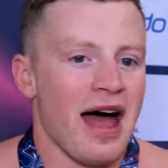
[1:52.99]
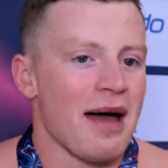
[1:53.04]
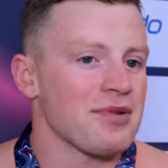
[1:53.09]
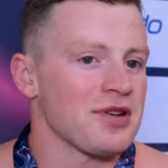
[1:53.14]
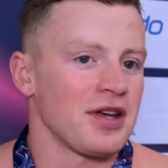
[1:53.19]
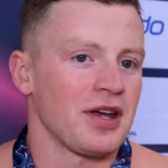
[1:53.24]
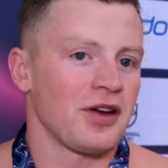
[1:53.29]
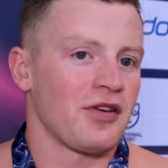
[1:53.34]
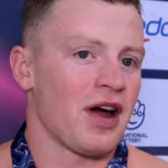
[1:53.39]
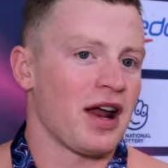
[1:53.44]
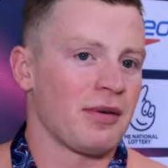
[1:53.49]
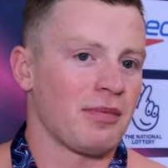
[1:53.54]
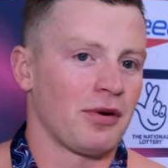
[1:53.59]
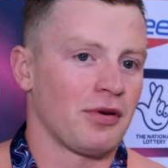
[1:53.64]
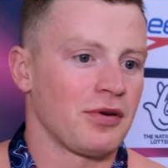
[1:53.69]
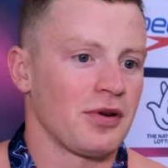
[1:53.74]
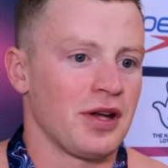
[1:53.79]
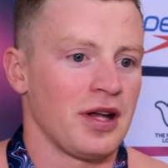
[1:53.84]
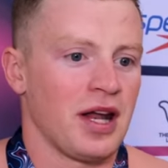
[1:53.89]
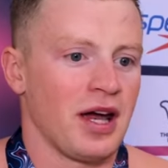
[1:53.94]
Absolutely
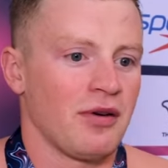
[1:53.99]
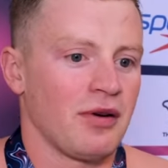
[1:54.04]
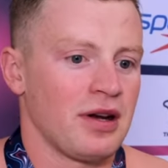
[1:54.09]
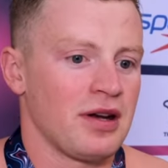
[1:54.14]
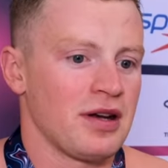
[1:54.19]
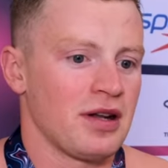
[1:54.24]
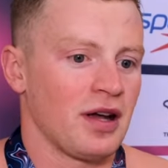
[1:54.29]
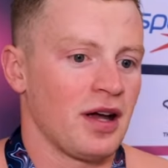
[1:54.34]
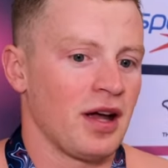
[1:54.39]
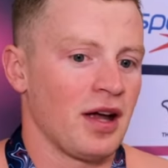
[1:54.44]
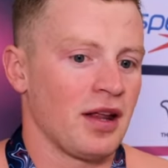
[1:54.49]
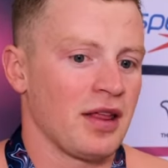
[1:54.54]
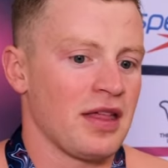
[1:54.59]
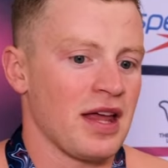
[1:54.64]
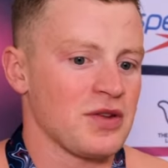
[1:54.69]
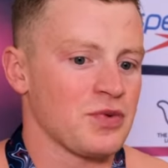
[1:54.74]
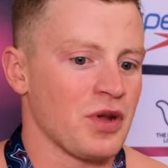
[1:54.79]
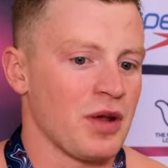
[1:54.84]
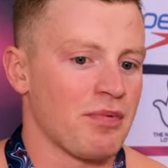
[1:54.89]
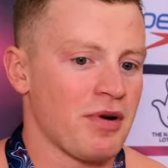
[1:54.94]
incredible, you know, and
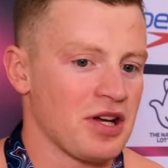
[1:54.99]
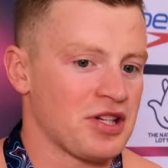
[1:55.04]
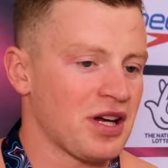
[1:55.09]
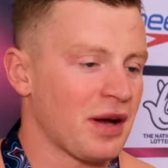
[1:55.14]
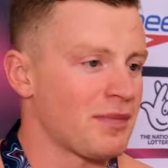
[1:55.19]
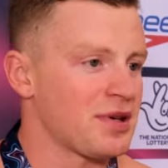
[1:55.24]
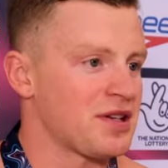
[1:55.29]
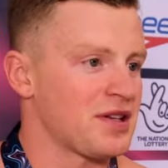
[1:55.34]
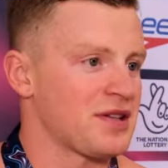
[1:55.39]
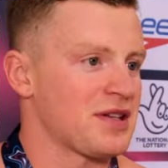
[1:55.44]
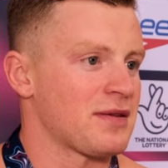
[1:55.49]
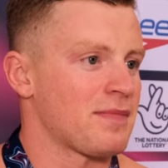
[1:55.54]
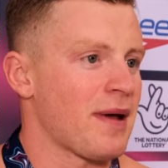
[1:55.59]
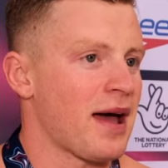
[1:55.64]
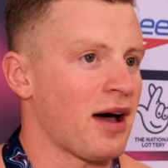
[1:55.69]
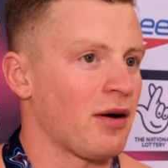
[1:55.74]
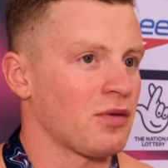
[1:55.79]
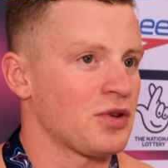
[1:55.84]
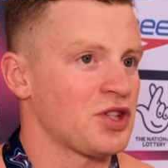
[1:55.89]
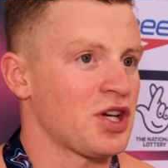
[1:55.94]
that's what the British Championships is
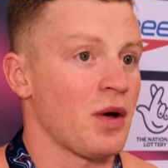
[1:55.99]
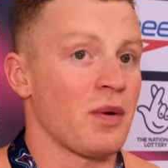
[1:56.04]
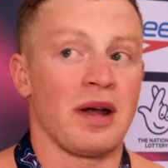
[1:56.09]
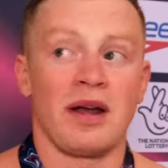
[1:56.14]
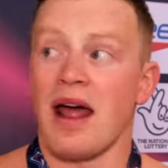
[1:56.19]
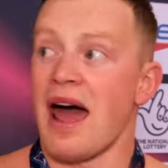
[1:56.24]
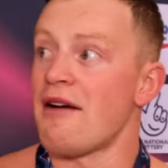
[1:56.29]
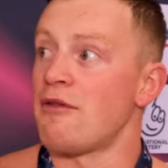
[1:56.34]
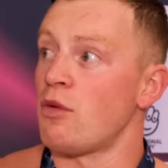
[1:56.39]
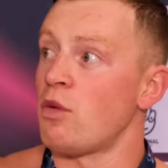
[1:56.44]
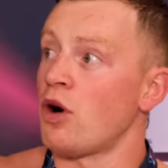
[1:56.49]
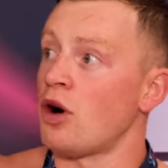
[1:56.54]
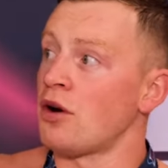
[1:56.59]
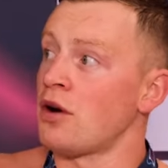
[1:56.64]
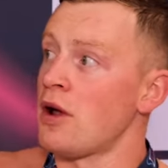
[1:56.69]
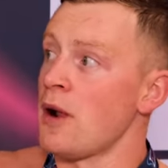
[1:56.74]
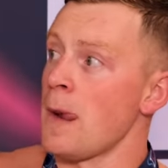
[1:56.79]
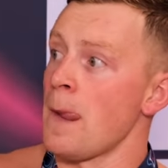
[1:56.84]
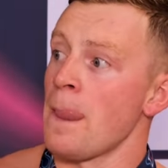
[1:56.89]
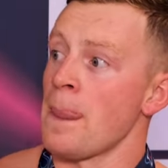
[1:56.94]
about, showing everyone,
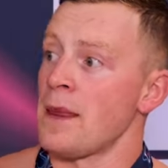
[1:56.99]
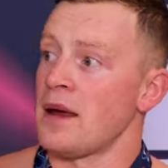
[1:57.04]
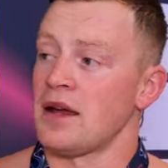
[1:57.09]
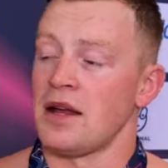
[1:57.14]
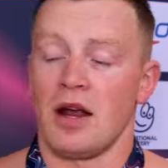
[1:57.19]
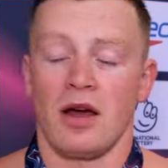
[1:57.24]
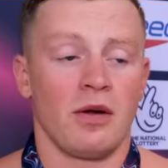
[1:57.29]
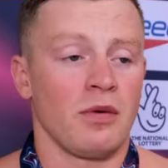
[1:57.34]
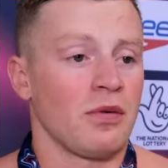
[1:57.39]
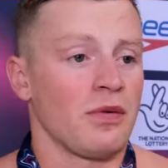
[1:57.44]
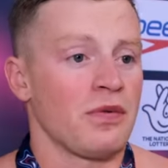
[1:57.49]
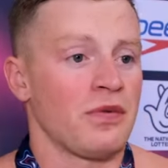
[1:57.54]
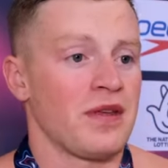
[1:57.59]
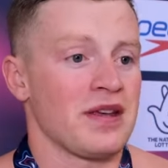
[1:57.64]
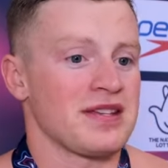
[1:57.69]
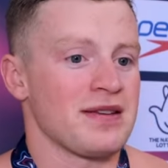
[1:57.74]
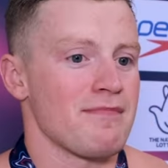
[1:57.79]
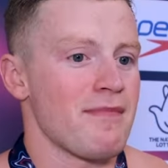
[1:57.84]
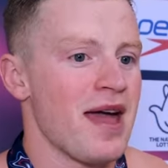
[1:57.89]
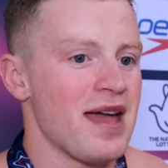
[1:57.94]
you know,
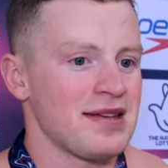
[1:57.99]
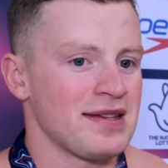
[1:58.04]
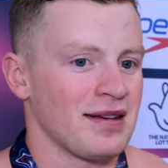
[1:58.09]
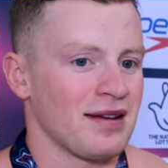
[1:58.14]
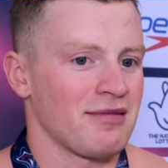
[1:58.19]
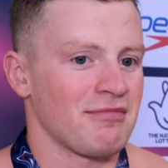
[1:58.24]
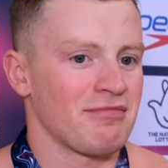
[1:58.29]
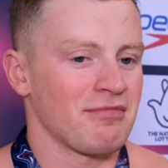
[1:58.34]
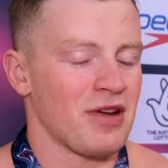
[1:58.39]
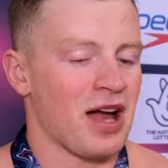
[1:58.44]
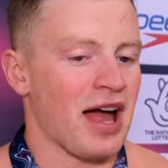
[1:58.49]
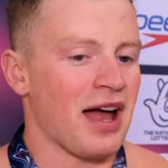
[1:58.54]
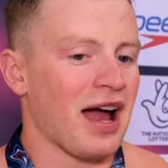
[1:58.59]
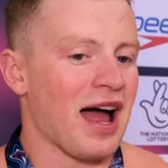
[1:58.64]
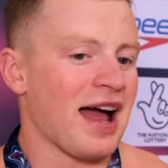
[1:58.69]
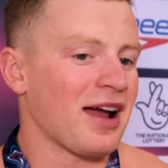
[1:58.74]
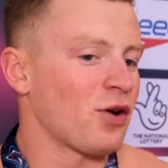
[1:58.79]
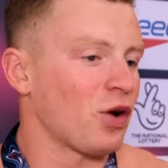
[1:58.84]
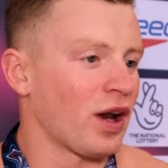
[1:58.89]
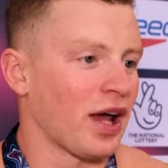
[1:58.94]
this amazing,
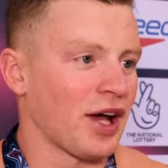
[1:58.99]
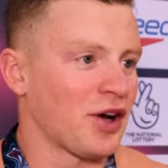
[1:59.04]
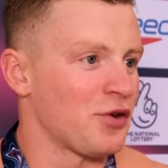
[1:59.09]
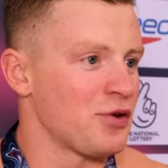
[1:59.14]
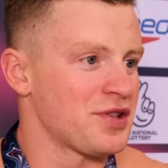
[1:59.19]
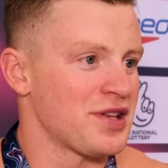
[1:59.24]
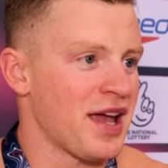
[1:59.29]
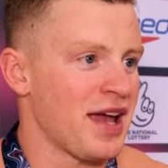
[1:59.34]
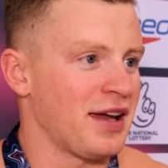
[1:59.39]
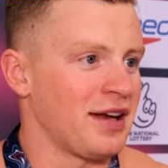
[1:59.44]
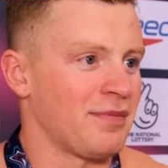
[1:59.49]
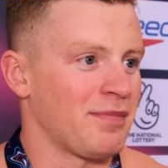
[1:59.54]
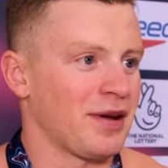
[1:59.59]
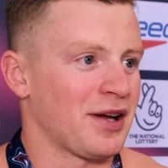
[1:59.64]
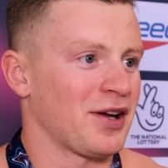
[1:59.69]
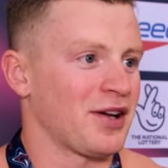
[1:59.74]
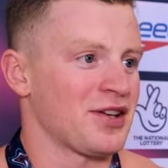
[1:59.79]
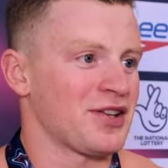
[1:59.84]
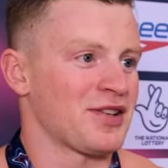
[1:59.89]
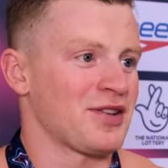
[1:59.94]
I call it a crusade,
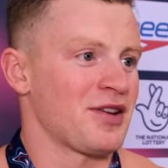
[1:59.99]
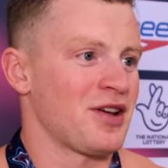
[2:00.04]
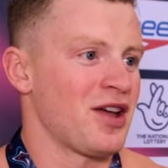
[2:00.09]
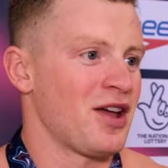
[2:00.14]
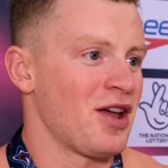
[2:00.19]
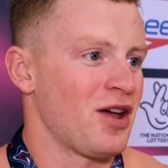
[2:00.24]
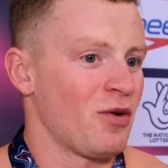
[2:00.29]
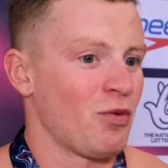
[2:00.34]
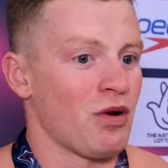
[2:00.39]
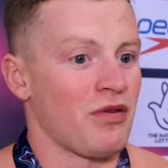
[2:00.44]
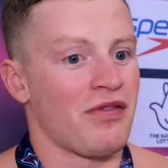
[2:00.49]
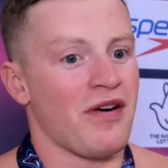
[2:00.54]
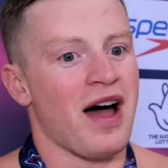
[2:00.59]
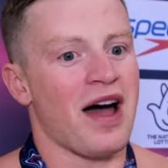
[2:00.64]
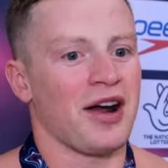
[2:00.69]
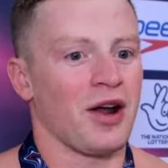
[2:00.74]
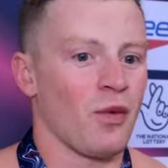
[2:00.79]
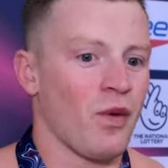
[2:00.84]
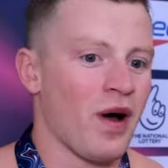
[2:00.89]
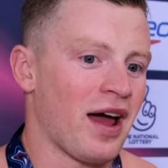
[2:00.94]
because we're
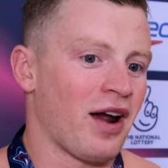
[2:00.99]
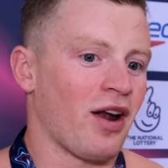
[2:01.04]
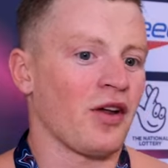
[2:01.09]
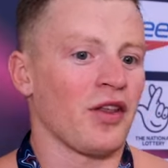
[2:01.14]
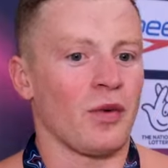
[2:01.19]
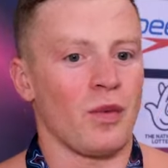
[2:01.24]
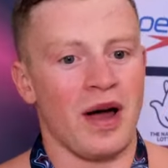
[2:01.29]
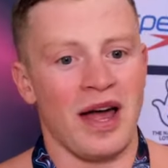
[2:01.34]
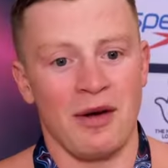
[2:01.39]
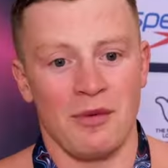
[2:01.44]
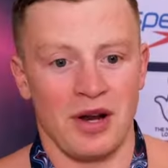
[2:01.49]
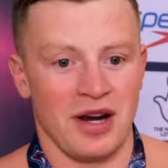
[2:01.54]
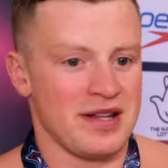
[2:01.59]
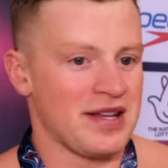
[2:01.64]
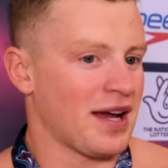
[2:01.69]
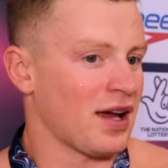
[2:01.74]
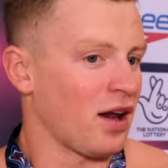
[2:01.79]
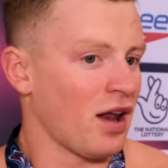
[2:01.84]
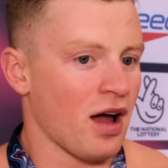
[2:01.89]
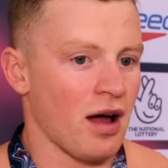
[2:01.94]
fighting our along the way. We're going to
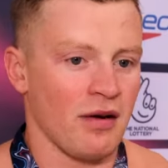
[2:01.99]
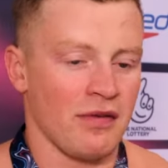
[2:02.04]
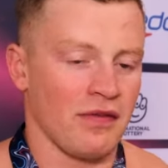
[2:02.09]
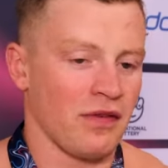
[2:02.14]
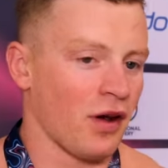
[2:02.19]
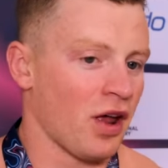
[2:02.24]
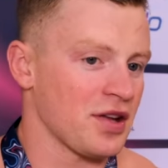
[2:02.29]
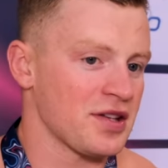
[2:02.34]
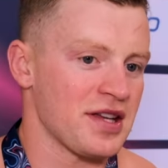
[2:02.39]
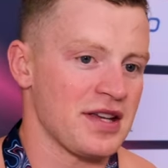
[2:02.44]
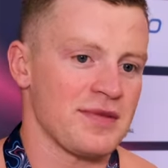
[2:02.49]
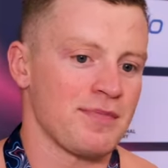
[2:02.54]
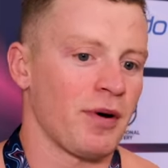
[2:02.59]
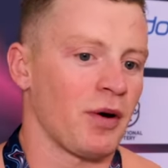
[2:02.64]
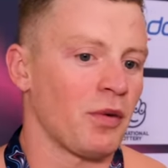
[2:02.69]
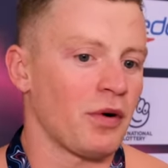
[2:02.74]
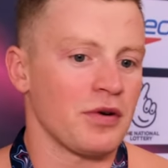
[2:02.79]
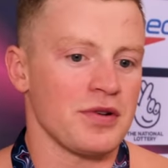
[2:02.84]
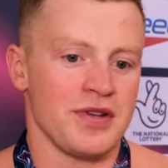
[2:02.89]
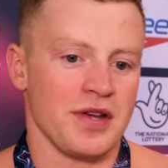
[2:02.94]
take a lot of losses,
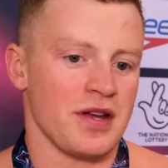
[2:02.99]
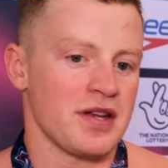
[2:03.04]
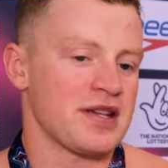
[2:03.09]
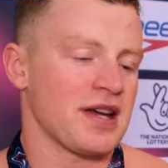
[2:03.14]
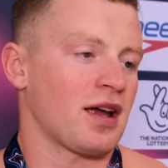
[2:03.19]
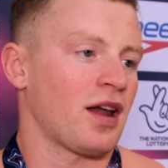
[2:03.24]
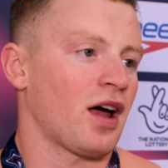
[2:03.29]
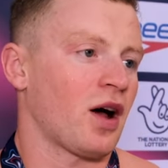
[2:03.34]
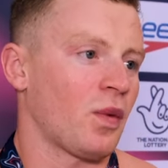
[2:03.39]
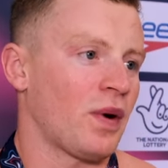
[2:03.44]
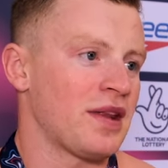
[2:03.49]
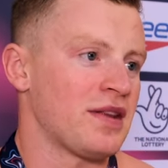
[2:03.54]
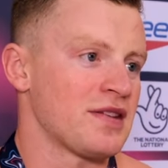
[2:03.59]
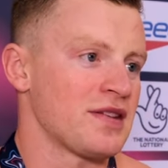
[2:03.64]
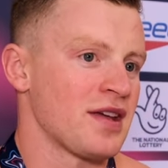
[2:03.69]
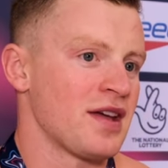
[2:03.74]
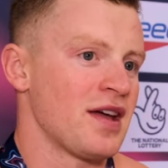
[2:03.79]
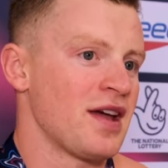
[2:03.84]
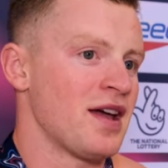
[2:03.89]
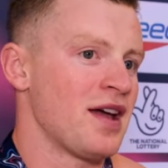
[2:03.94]
but we're also going to take a lot of wins.